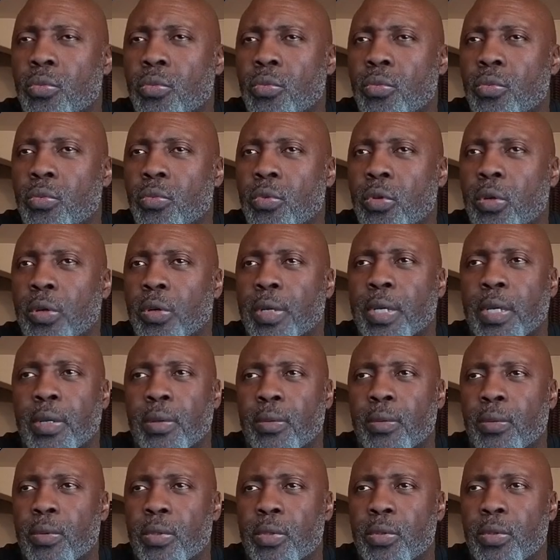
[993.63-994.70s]
okay, now
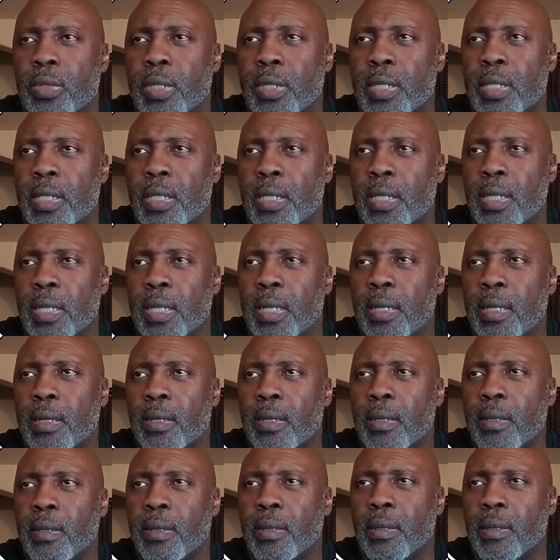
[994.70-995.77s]
we'll do that at the end.
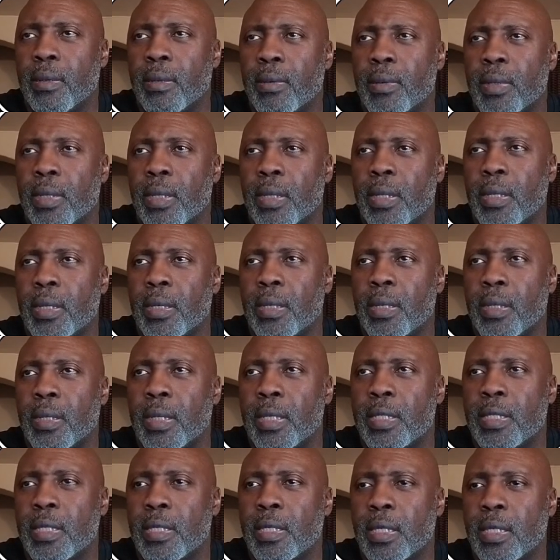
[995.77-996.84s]
Okay, let's
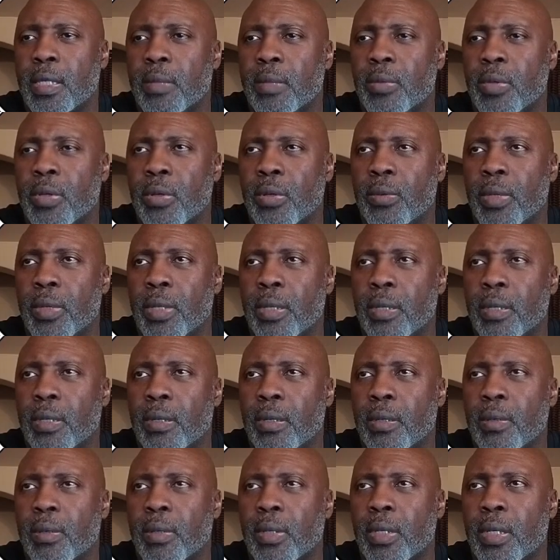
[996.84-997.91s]
just keep going.
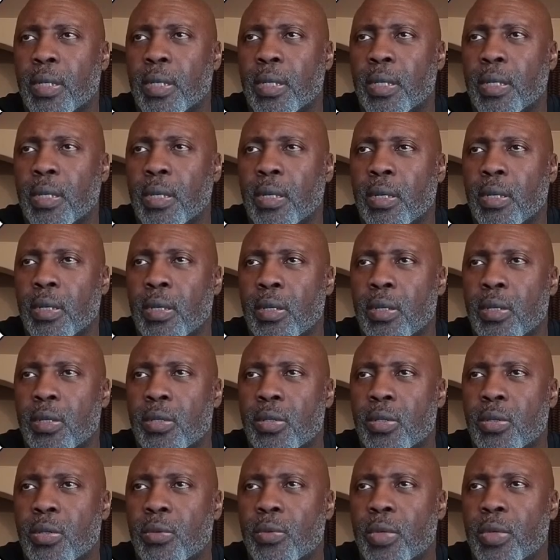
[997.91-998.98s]
Okay,
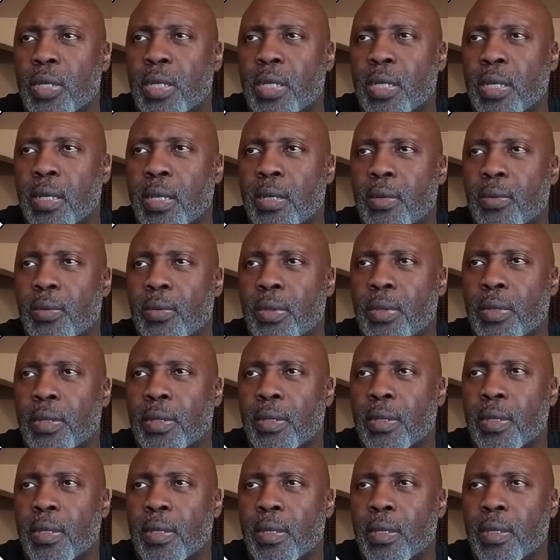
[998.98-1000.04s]
so we're done with
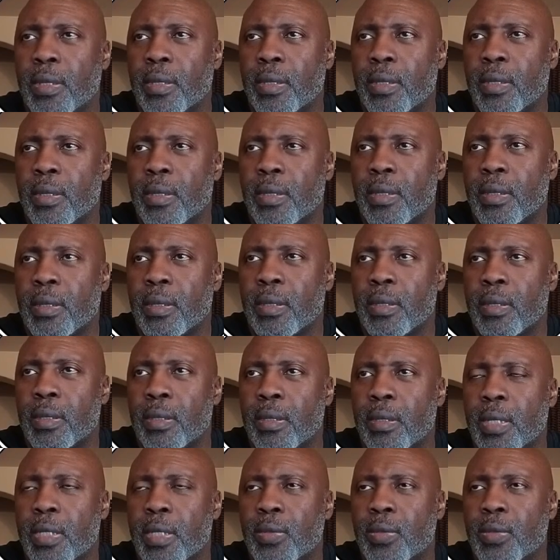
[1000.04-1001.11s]

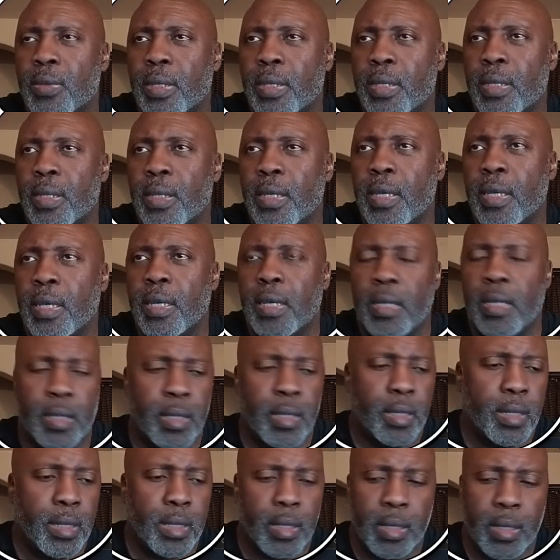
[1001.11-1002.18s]
that one there.
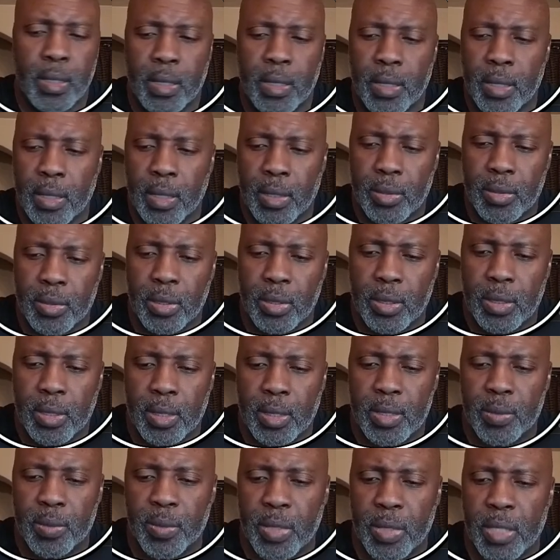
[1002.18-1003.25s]
Actually,
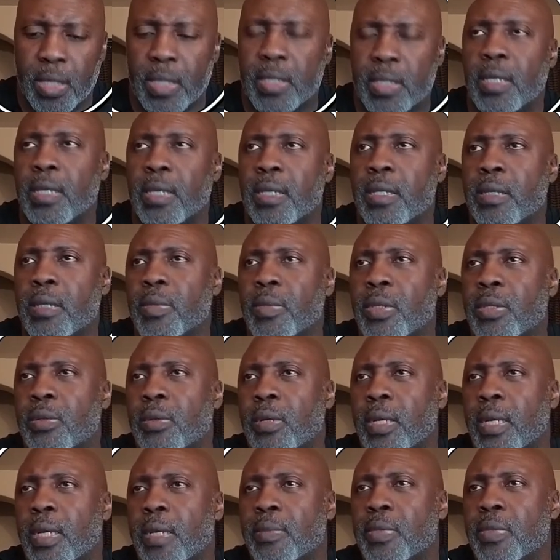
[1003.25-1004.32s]
let's make it a little bit
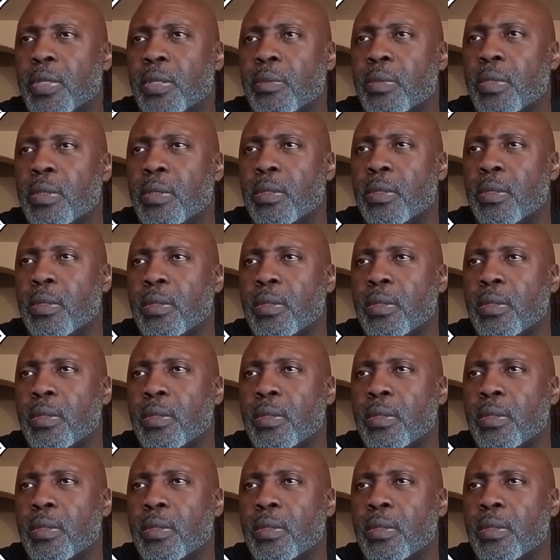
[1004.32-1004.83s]
collapsible